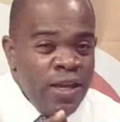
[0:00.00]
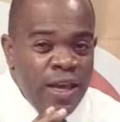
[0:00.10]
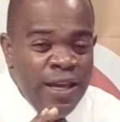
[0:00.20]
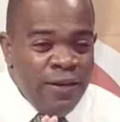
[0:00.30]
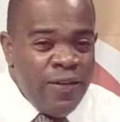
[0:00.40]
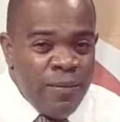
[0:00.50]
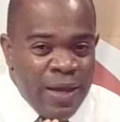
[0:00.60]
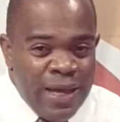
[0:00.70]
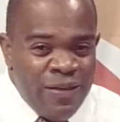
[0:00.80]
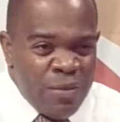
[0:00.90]
You give them
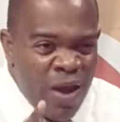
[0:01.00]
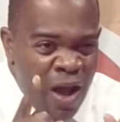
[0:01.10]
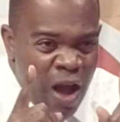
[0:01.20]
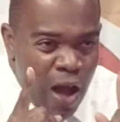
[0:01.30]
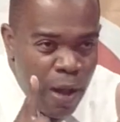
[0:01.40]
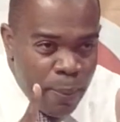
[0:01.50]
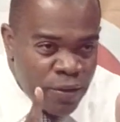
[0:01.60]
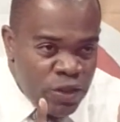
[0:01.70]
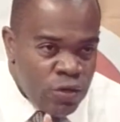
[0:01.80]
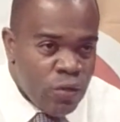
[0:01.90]
the
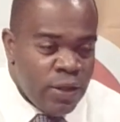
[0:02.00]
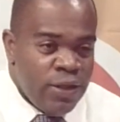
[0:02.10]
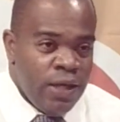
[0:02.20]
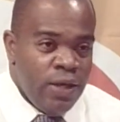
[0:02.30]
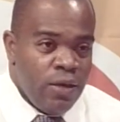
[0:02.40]
opportunity